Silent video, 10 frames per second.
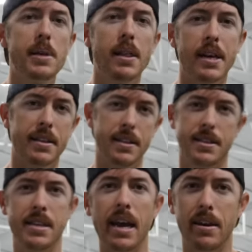to be like the
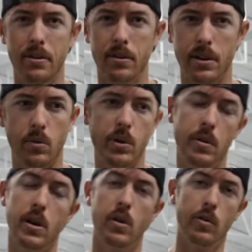standard. Like when,
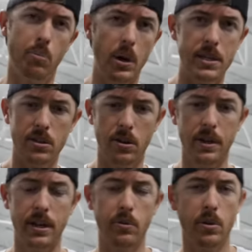when braid started
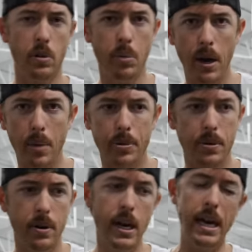getting really
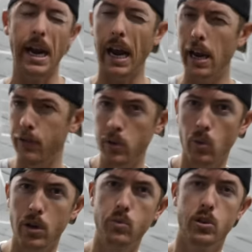popular,
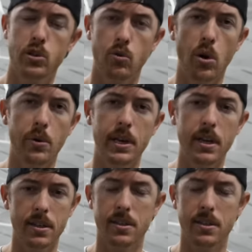everyone was throwing